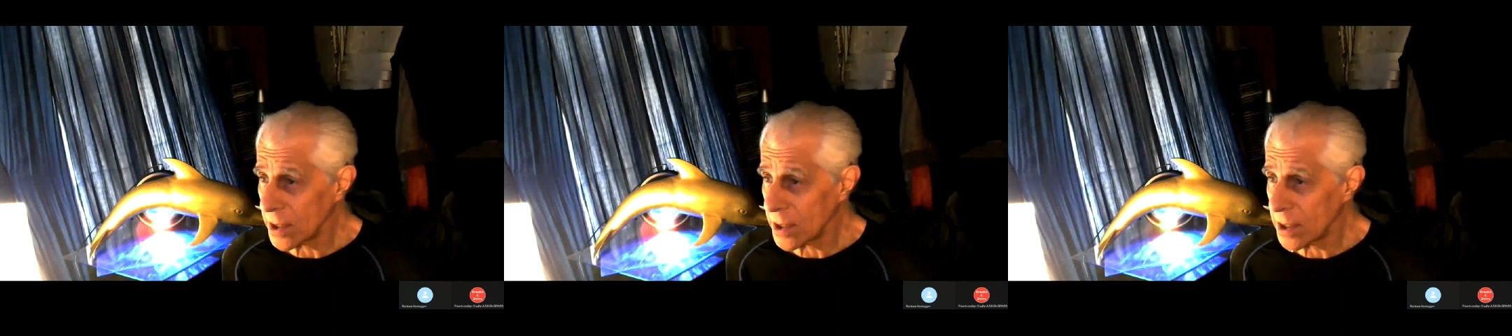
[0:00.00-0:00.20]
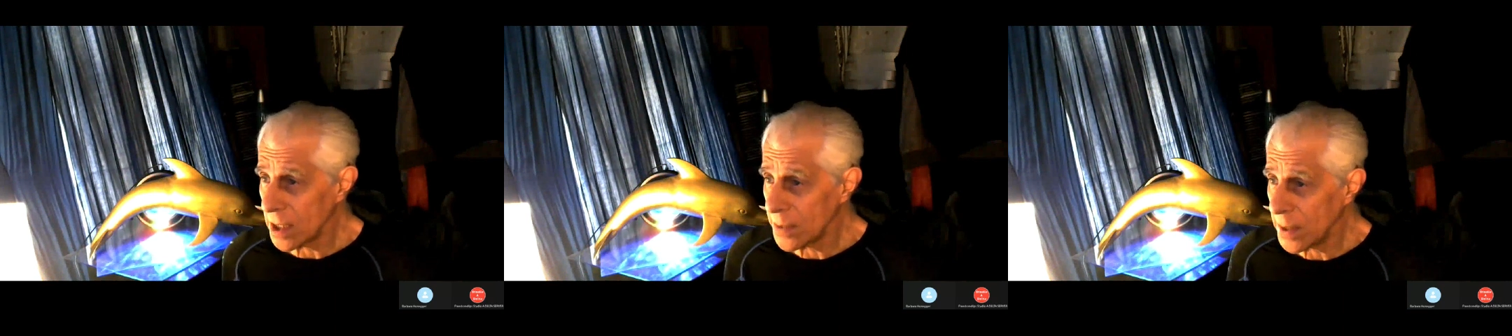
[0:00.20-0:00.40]

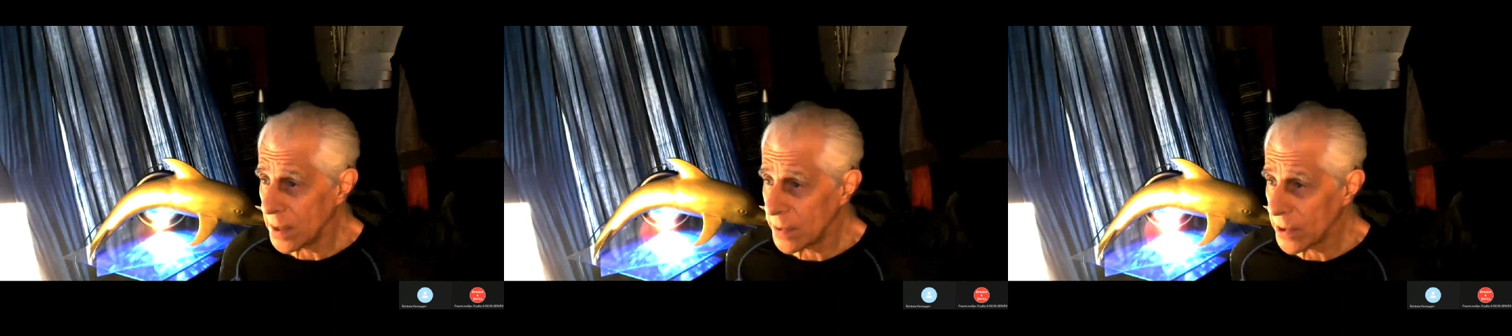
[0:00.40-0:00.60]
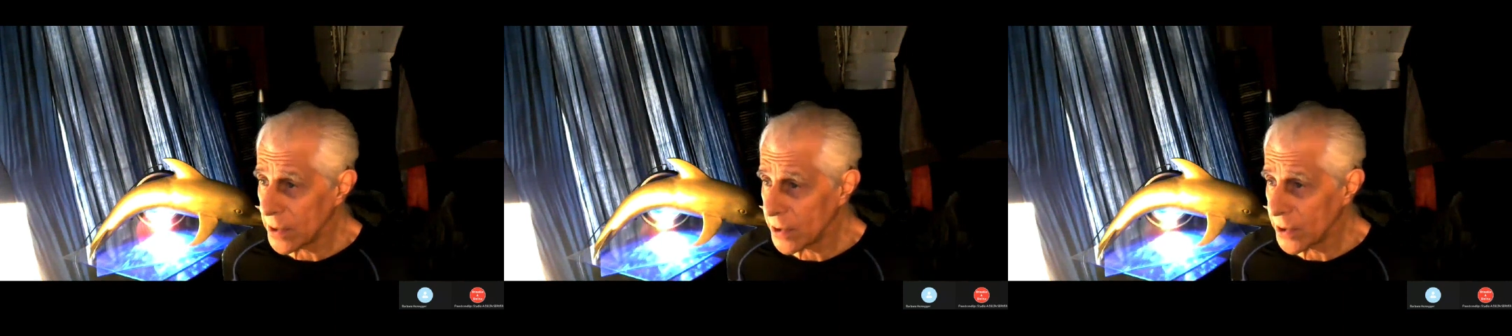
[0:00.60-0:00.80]
to tell the
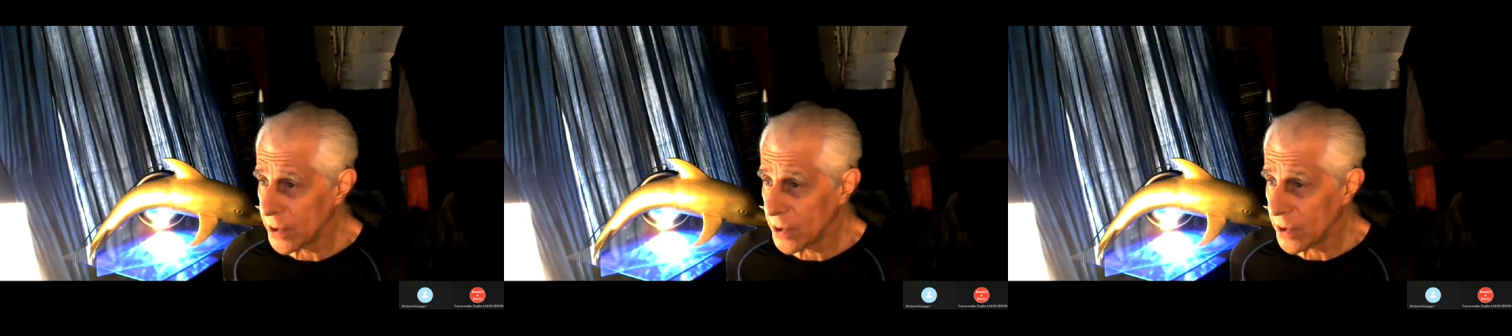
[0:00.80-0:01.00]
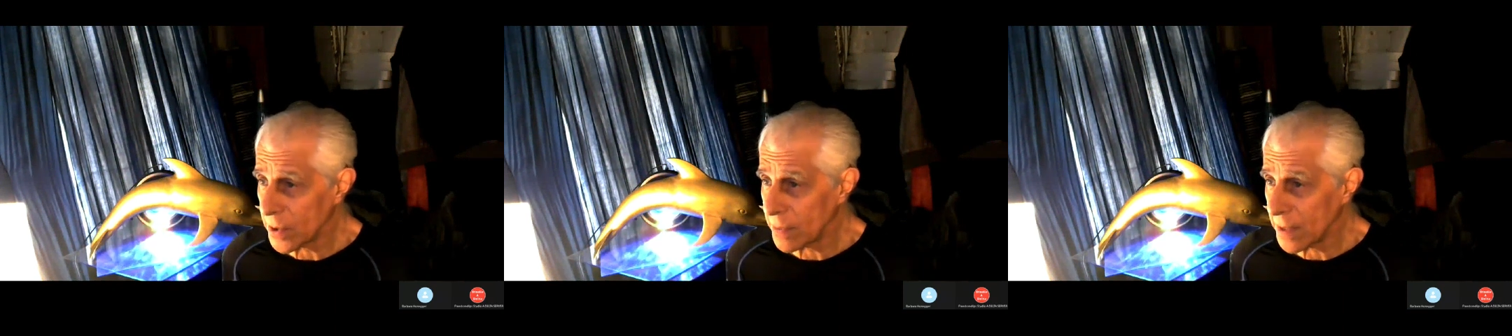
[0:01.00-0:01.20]
people the
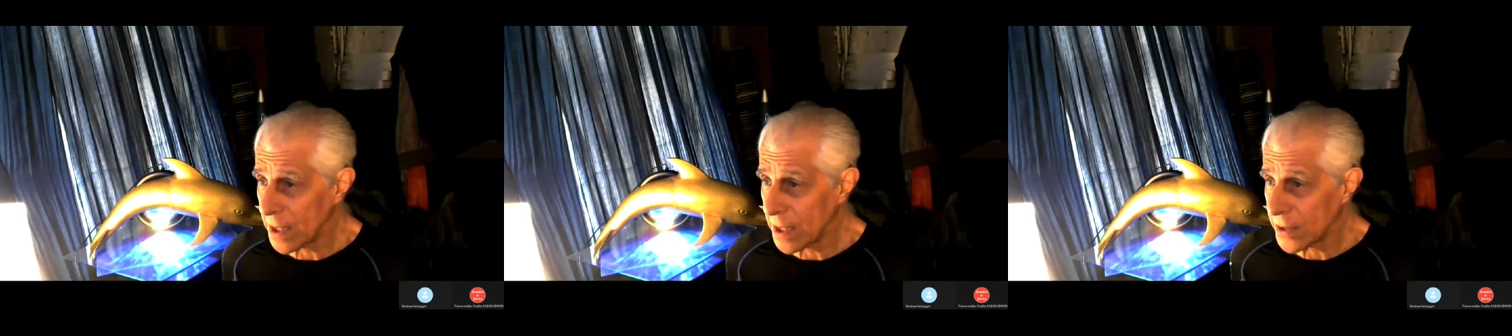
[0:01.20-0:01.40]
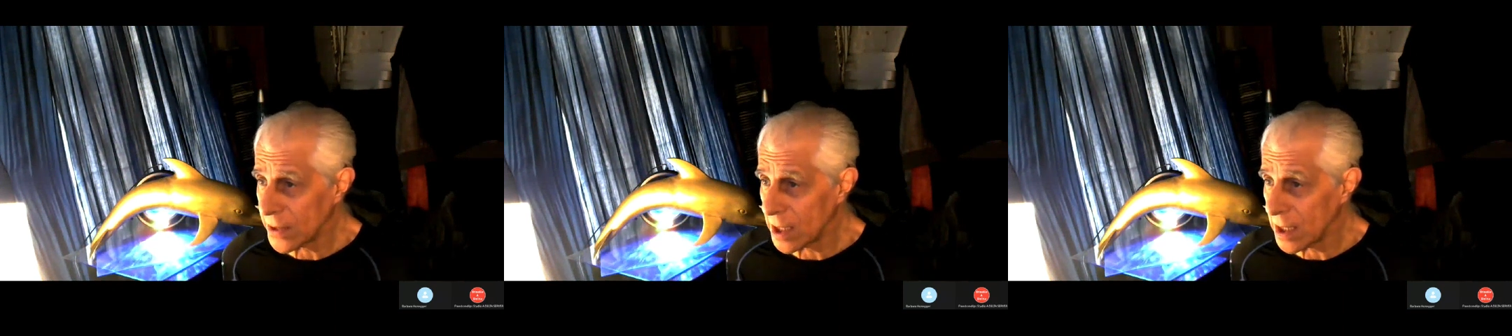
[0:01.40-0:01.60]
truth
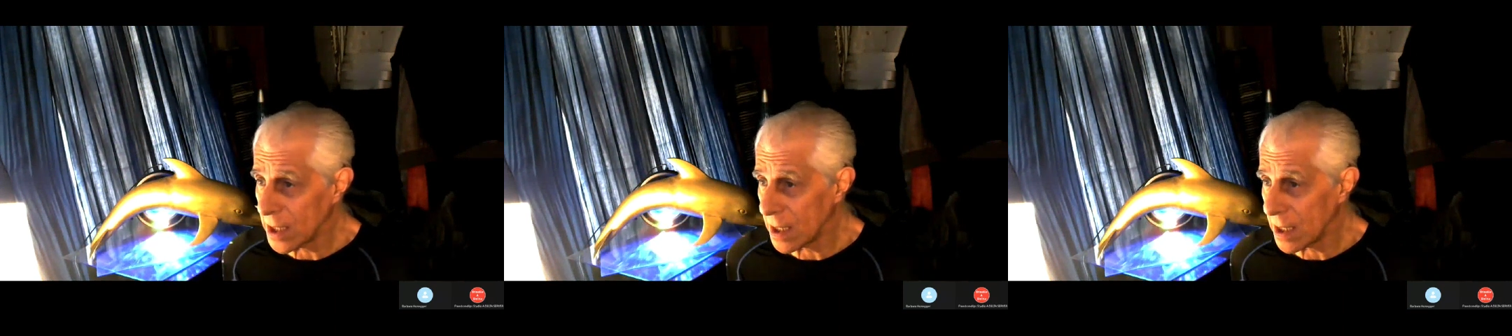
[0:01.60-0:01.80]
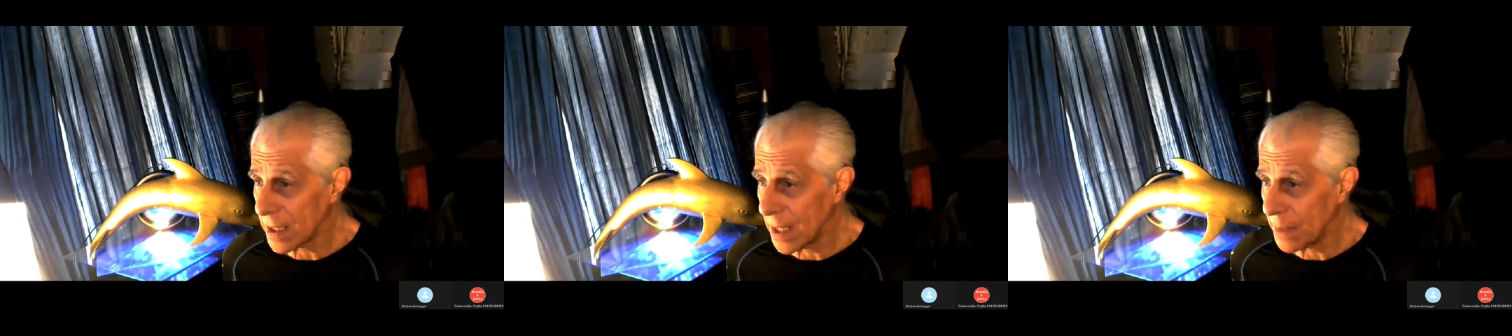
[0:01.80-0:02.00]
about
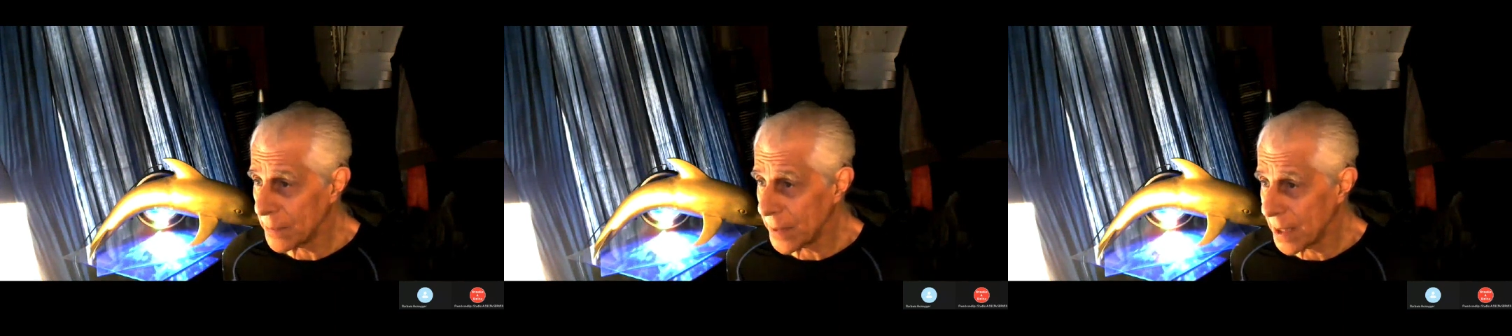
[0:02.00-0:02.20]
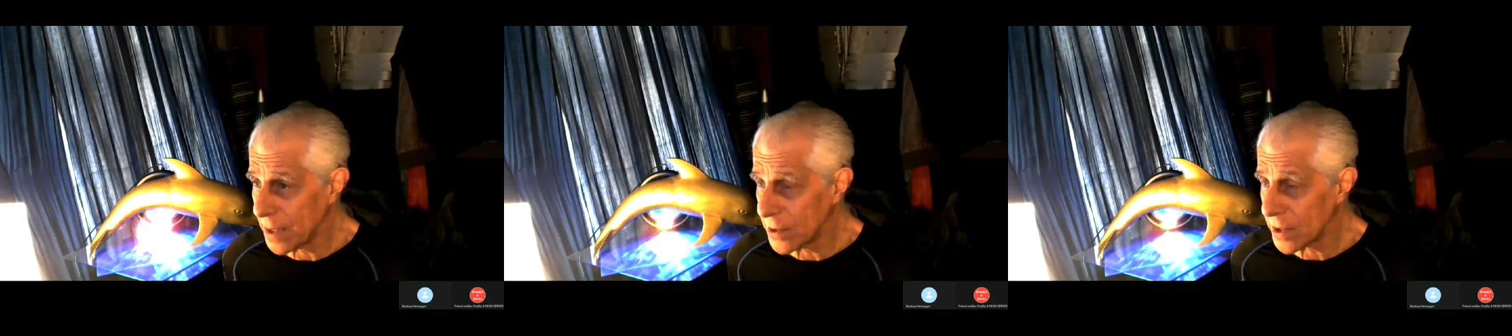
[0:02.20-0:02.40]
the
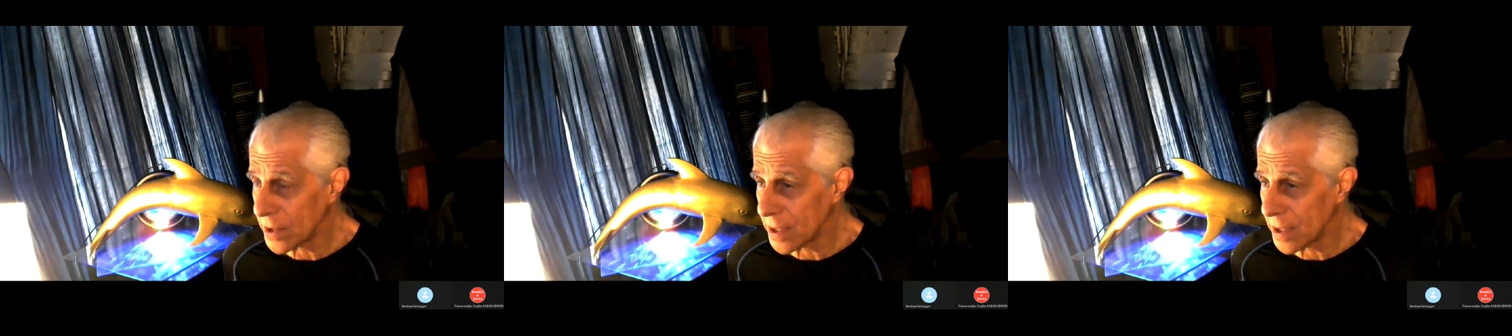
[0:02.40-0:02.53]
campaign